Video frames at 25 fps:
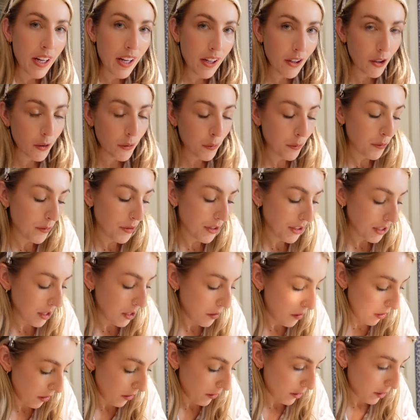comes
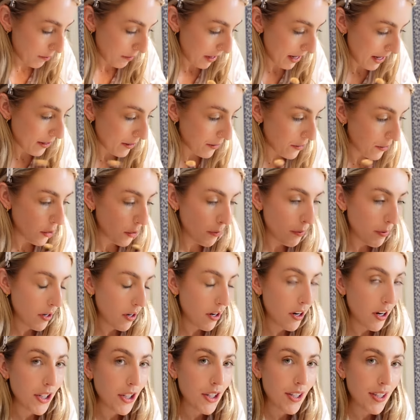to eye makeup,
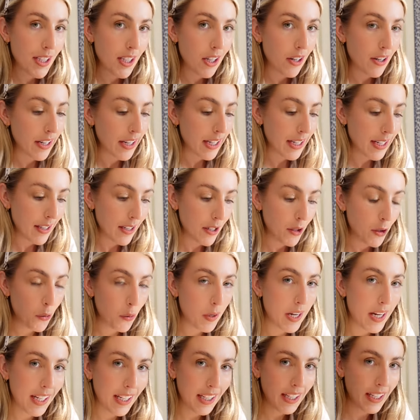I just like
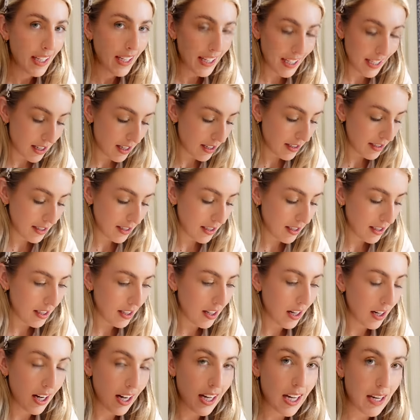quick, easy,
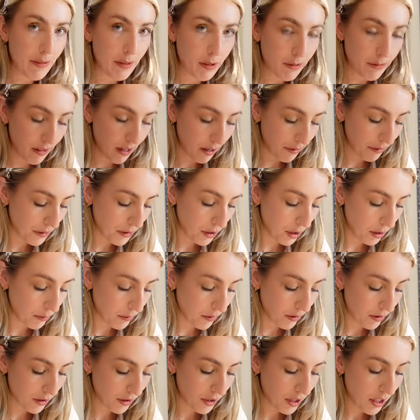like I never faff too
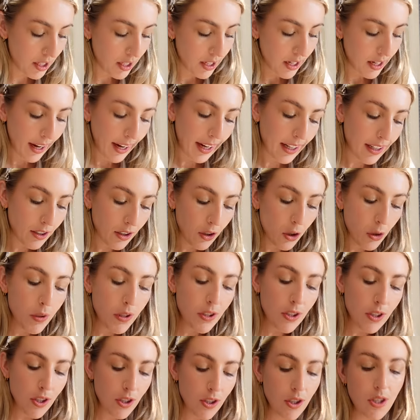much. And I
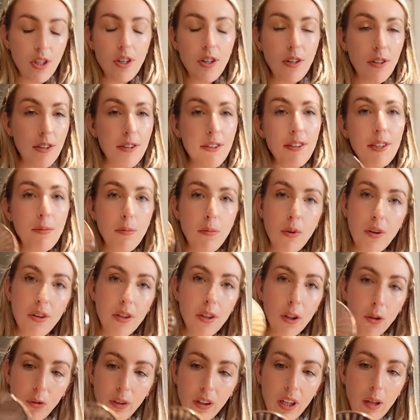always just use my
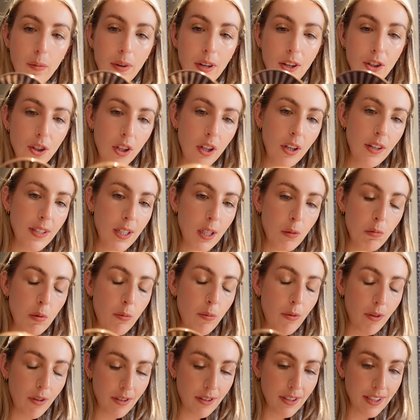creamy Charlotte Tilbury
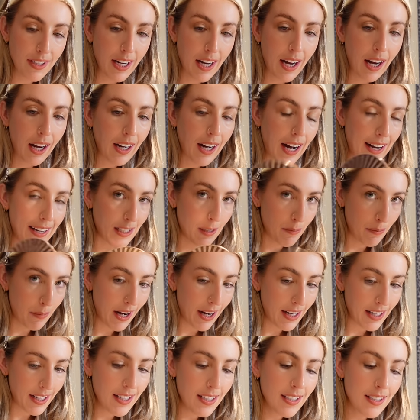bronzer as a
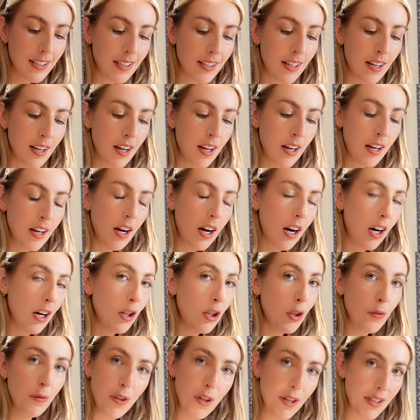base. I
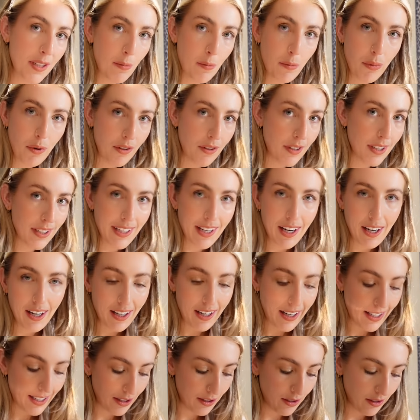love using bronzer
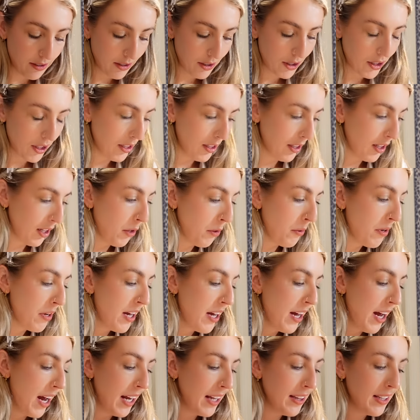as an eyeshadow.
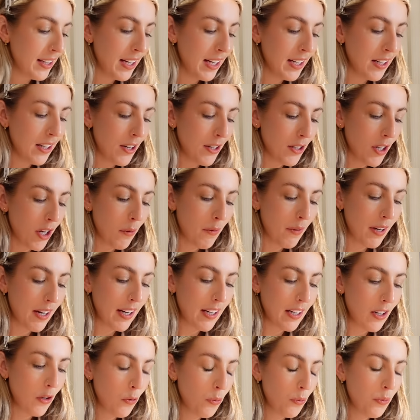And then I go
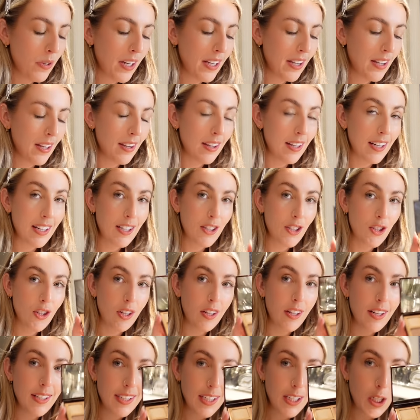in with this
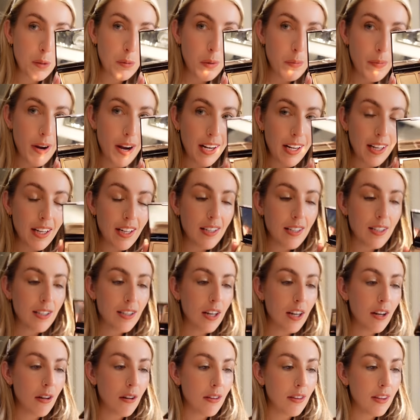Charlotte Tilbury palette.
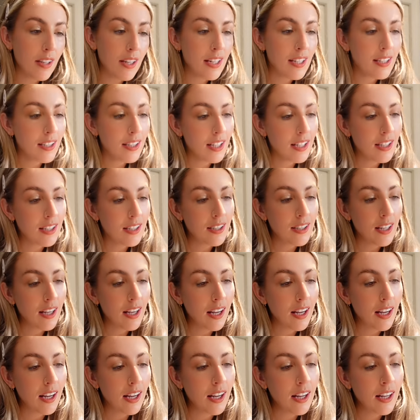So this is
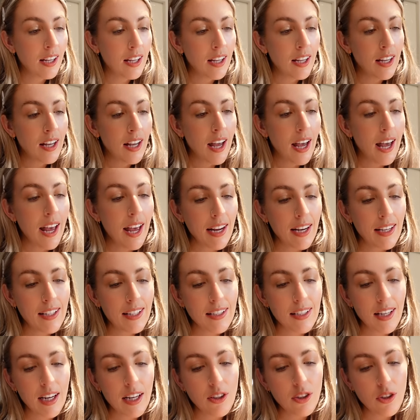their
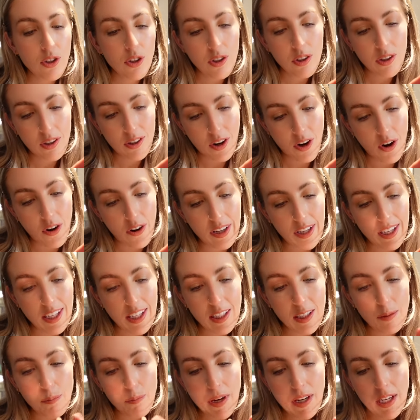"Exaggerate
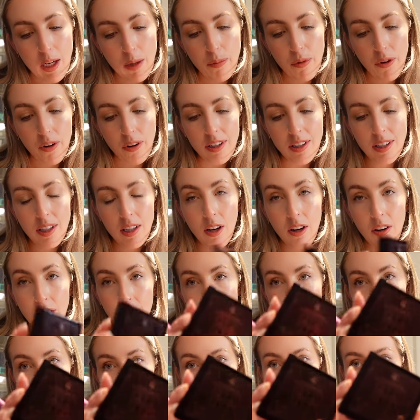Eyes, Bigger Brighter
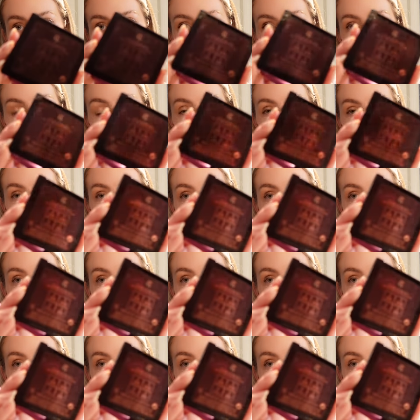Eyes.